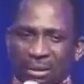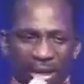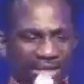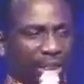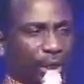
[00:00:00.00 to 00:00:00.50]

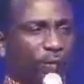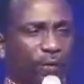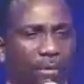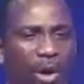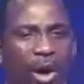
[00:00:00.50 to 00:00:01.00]
Rescue
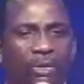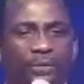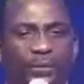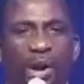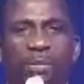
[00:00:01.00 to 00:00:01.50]
from all
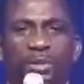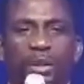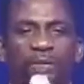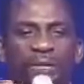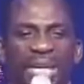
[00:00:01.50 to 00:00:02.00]
forms
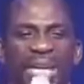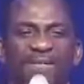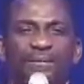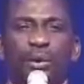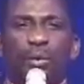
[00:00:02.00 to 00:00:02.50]
of
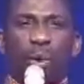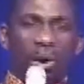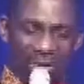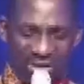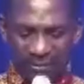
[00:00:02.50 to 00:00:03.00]
evil
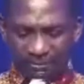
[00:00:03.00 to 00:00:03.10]
work.